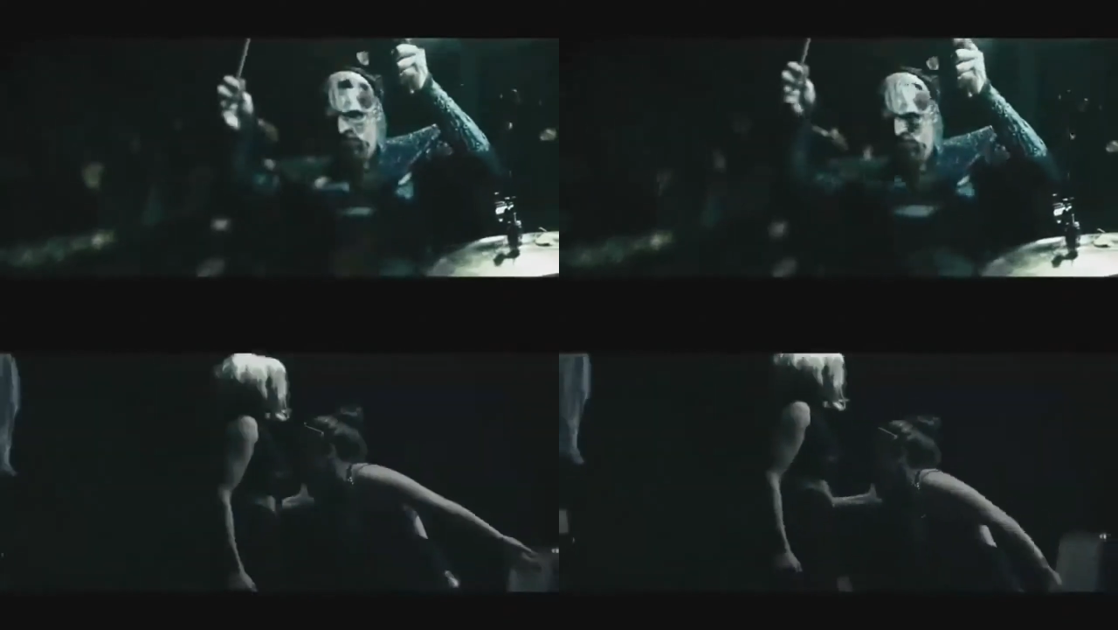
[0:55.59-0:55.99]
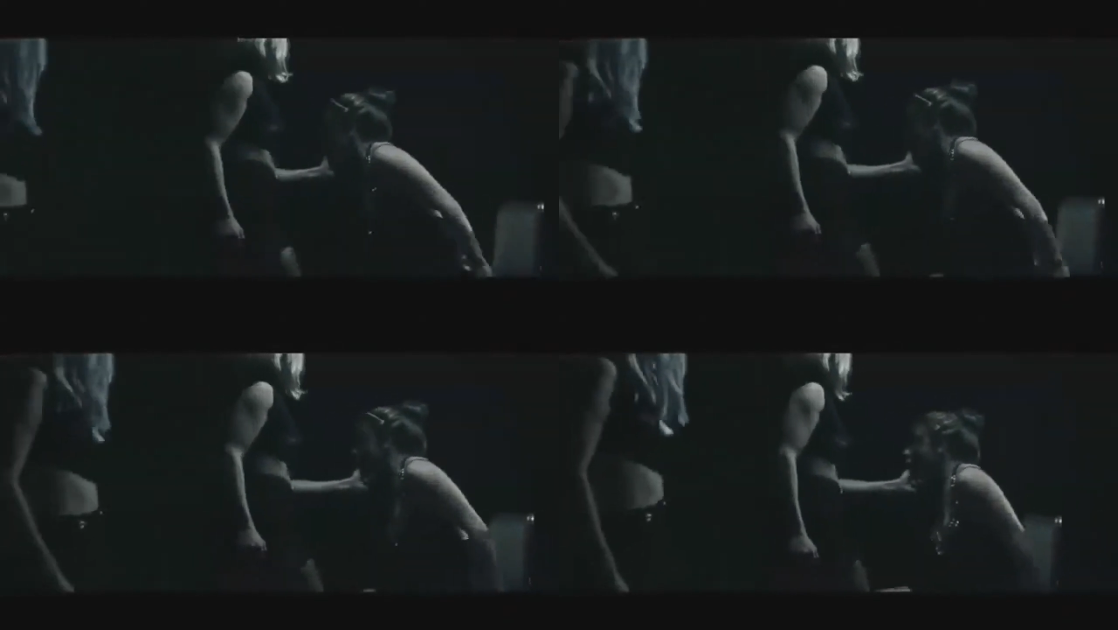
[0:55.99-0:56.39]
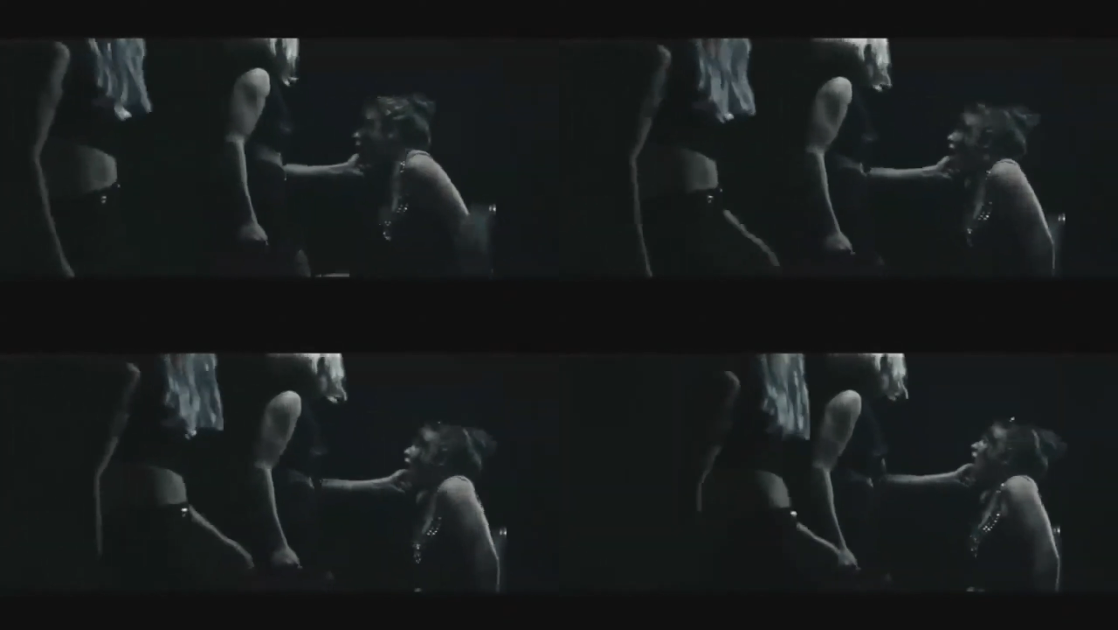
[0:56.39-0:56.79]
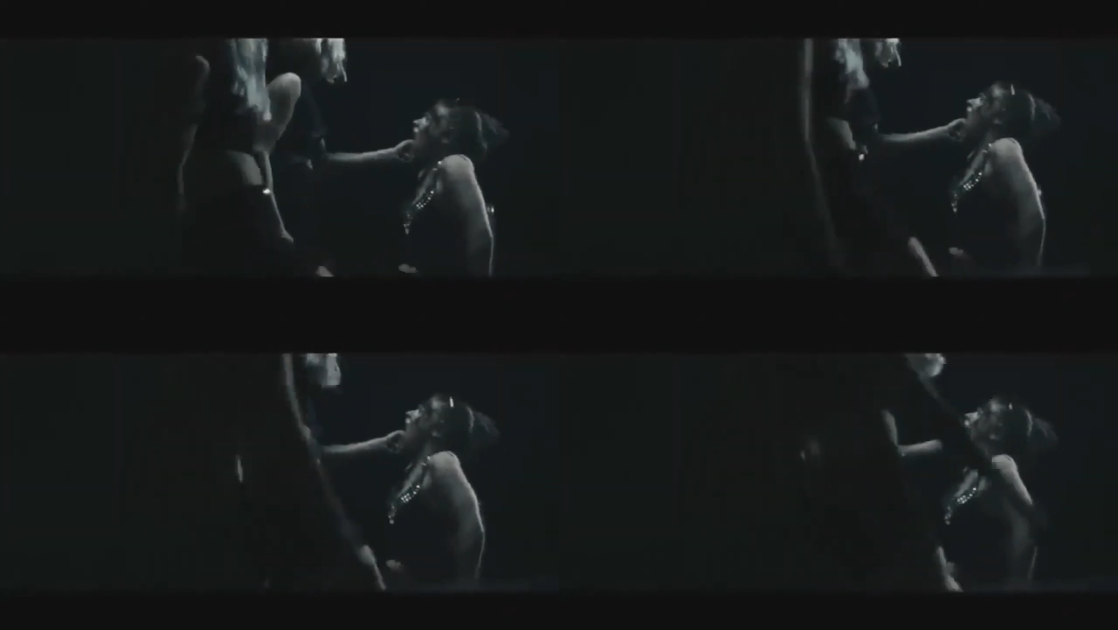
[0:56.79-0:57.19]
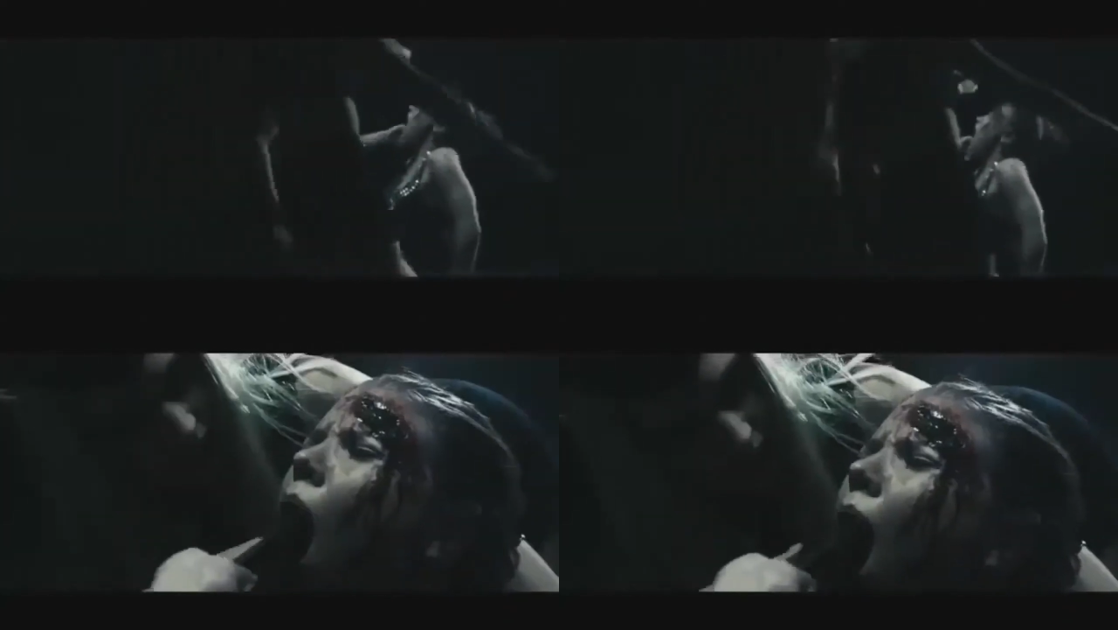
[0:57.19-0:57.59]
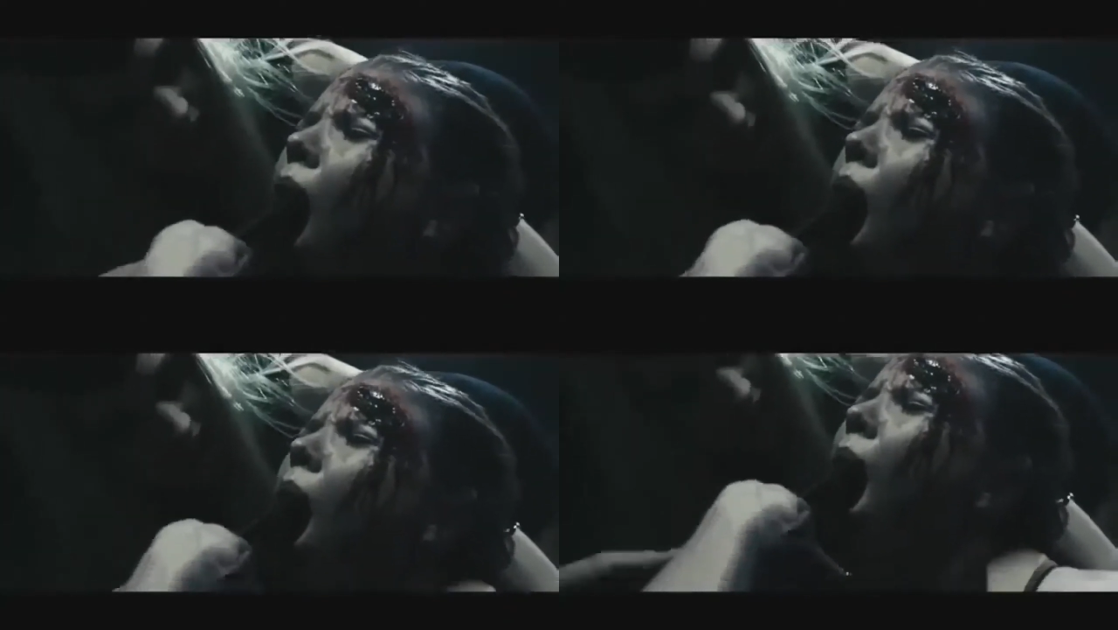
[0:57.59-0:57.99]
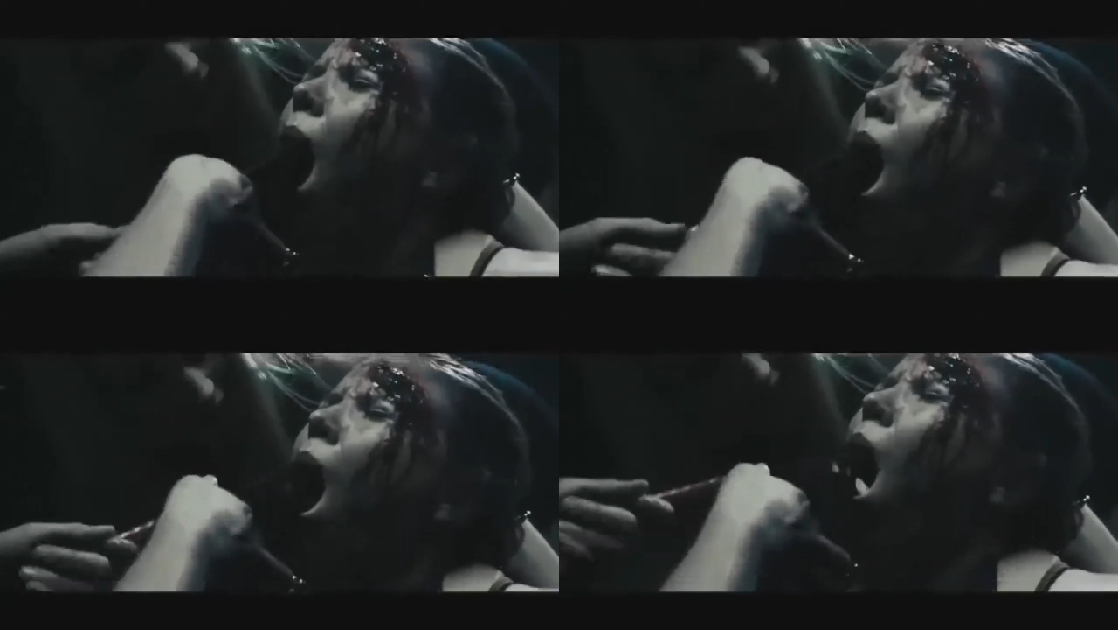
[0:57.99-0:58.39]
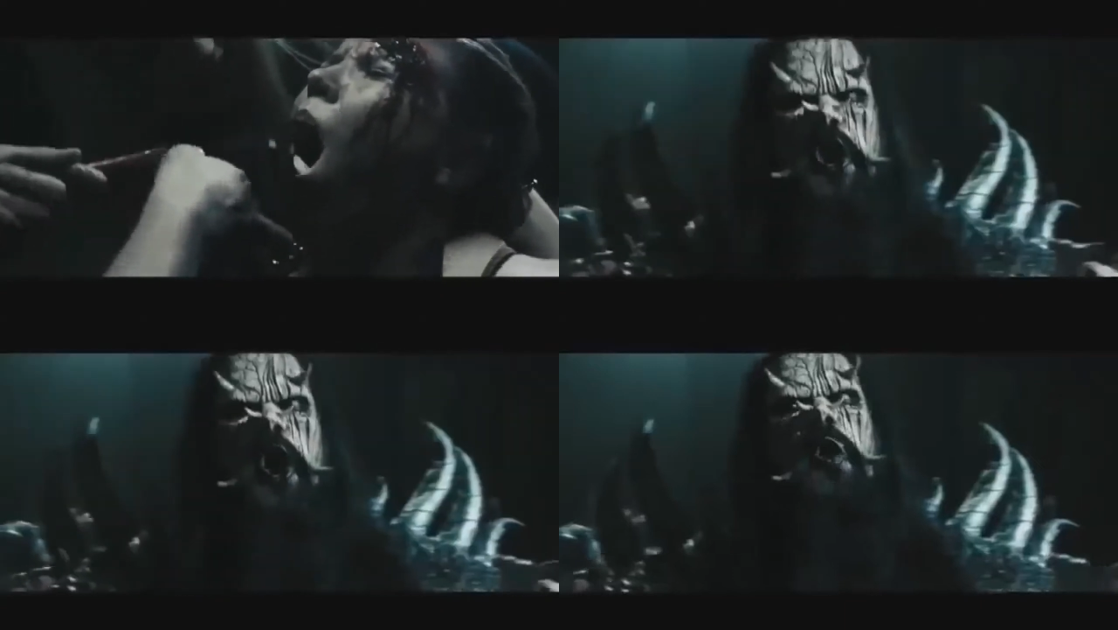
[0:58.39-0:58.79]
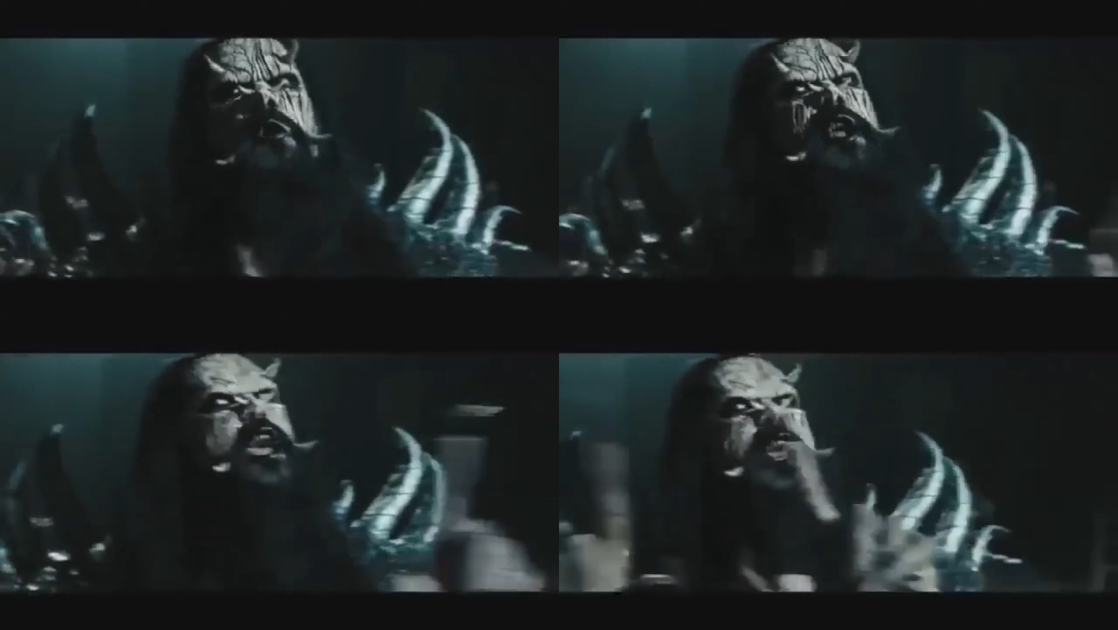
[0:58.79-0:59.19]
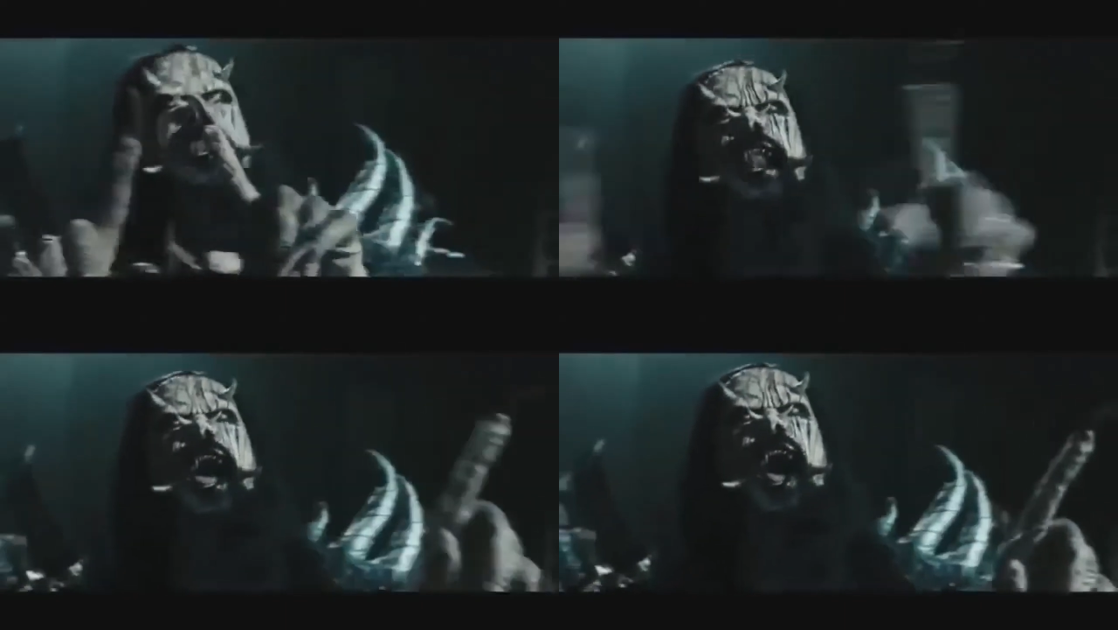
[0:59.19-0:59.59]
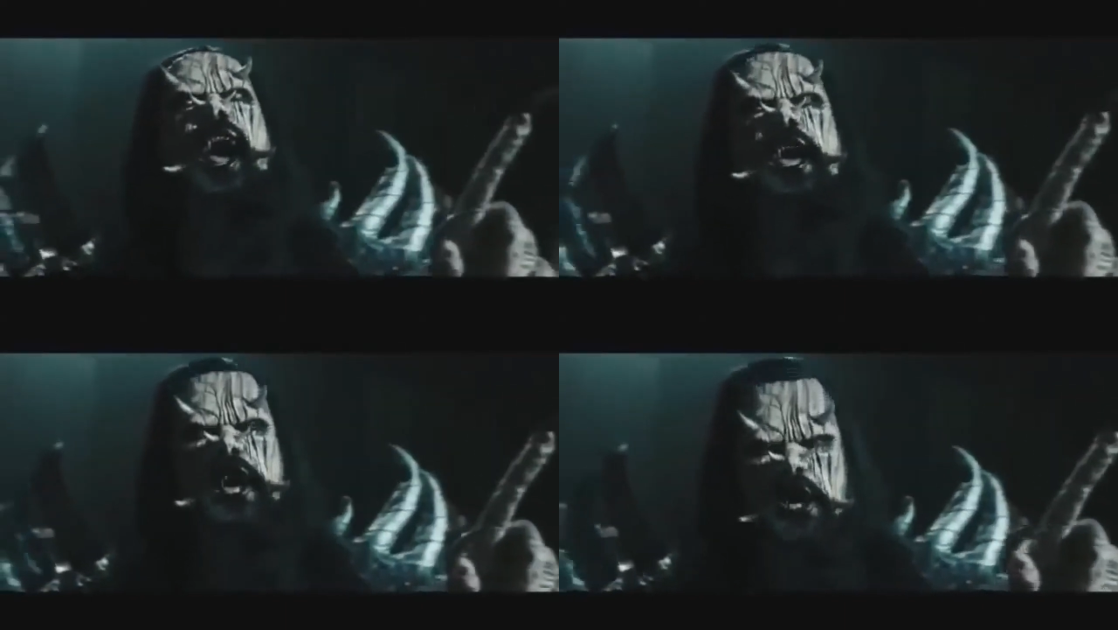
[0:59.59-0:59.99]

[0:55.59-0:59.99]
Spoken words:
No face is visible, so there are no lips to read.